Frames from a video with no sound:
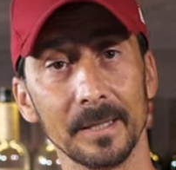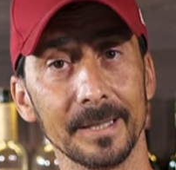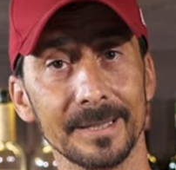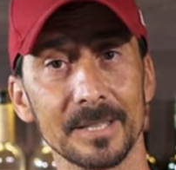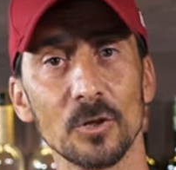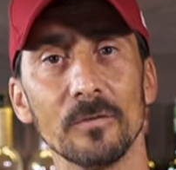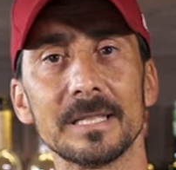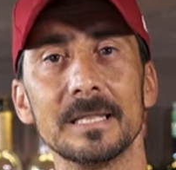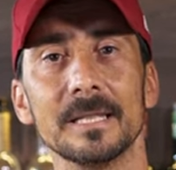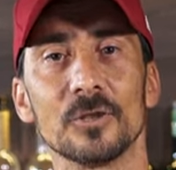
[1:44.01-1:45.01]
and there's
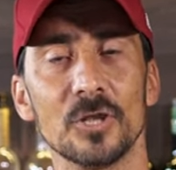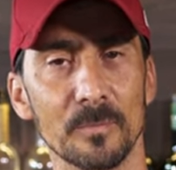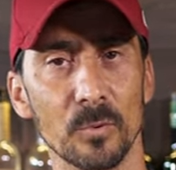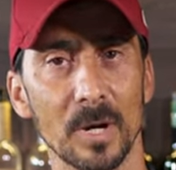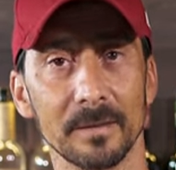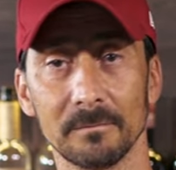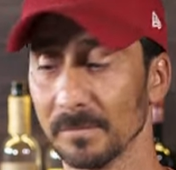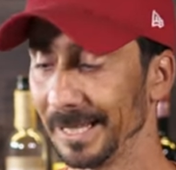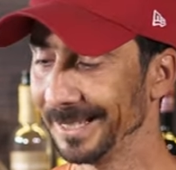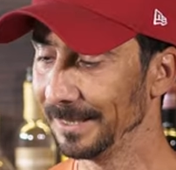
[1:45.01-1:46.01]
obviously a cheap one
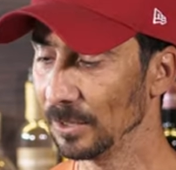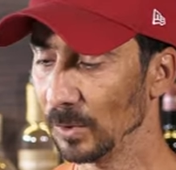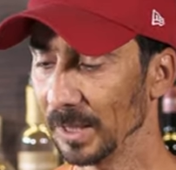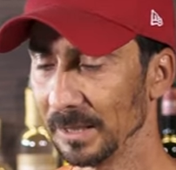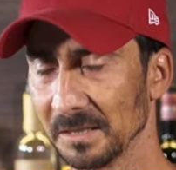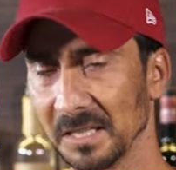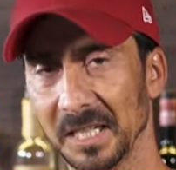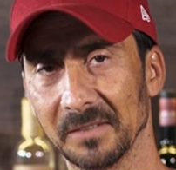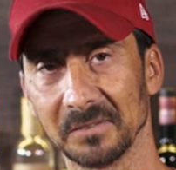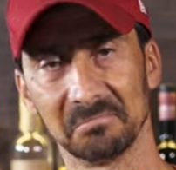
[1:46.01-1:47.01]
like this one. It's
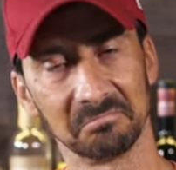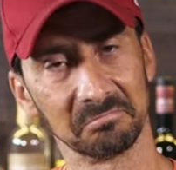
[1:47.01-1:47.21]
kind of